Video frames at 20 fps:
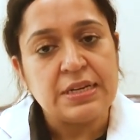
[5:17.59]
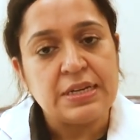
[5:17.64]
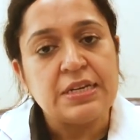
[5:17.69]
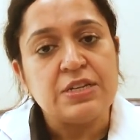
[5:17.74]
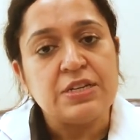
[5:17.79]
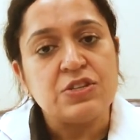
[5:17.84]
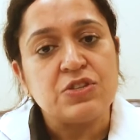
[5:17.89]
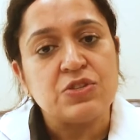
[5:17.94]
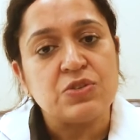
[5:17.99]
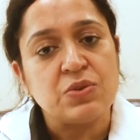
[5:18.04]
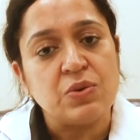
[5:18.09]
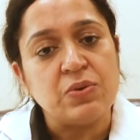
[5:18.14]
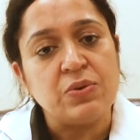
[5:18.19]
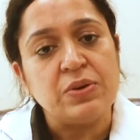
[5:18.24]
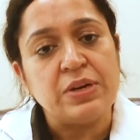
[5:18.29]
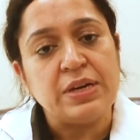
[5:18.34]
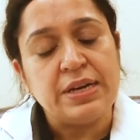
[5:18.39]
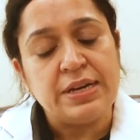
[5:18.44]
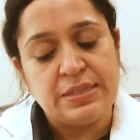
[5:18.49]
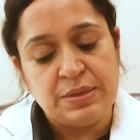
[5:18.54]
So
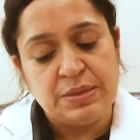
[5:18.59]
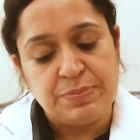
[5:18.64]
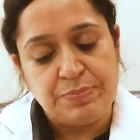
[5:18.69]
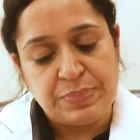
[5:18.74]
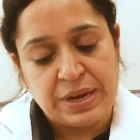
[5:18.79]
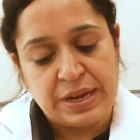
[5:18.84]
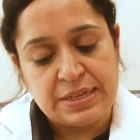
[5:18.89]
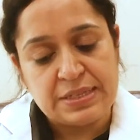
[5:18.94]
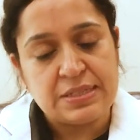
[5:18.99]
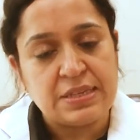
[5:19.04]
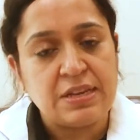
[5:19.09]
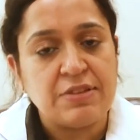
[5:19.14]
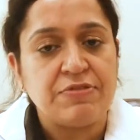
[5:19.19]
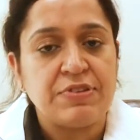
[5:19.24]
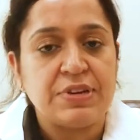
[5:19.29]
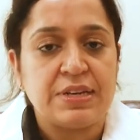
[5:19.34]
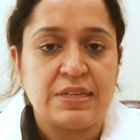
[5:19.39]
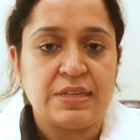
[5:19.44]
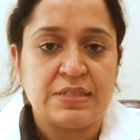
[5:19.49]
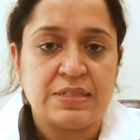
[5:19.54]
it depends. If it
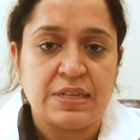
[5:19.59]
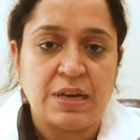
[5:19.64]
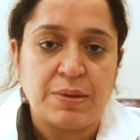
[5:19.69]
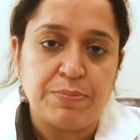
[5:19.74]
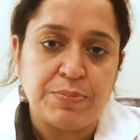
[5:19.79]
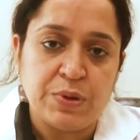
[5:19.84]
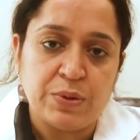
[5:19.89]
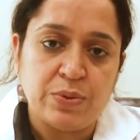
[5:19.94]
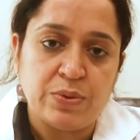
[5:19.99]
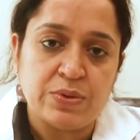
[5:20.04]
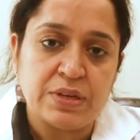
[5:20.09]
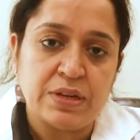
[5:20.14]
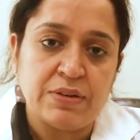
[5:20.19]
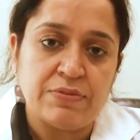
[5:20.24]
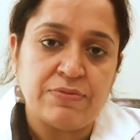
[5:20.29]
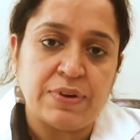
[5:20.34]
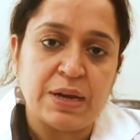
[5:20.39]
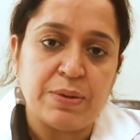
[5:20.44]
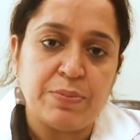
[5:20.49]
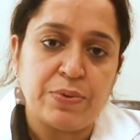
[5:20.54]
is a submucosal
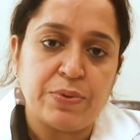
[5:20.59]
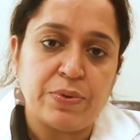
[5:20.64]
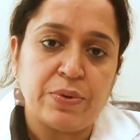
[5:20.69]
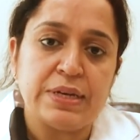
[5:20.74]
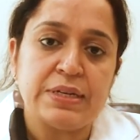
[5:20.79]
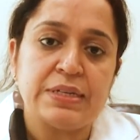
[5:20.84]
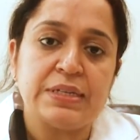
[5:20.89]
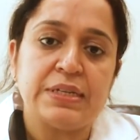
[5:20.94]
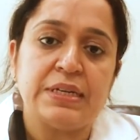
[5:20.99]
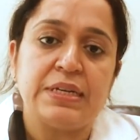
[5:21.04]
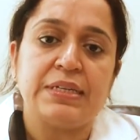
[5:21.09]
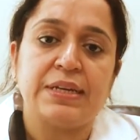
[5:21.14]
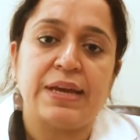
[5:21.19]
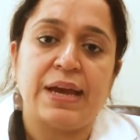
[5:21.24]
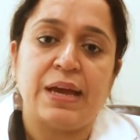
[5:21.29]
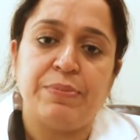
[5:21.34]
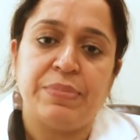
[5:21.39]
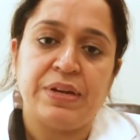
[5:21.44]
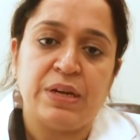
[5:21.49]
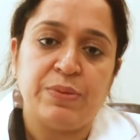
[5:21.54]
fibroid, it can
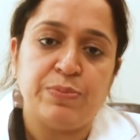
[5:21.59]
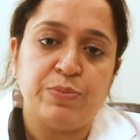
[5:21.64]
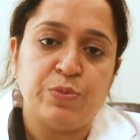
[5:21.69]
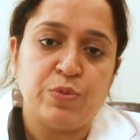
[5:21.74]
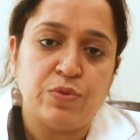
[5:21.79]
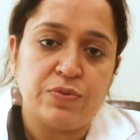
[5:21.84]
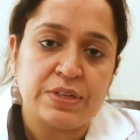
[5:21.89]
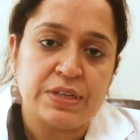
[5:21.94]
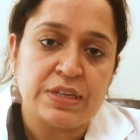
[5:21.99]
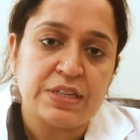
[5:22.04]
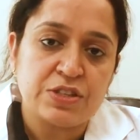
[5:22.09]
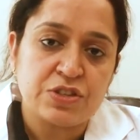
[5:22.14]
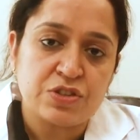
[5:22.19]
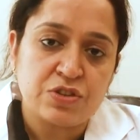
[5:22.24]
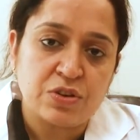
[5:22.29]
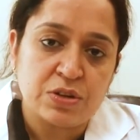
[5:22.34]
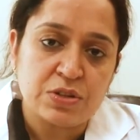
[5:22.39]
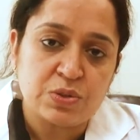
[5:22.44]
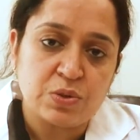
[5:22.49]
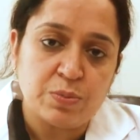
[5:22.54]
be removed
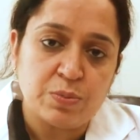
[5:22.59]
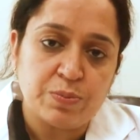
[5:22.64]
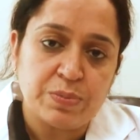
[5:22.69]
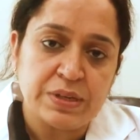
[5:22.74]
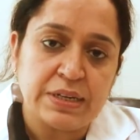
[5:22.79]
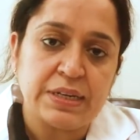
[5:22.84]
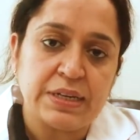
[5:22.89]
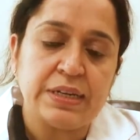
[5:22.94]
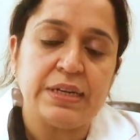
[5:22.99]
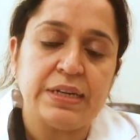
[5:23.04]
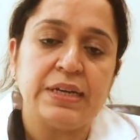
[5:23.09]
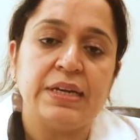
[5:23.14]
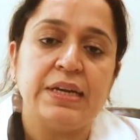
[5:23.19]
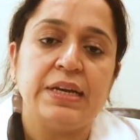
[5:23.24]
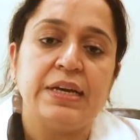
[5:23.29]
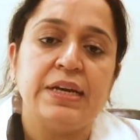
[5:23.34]
hysteroscopically.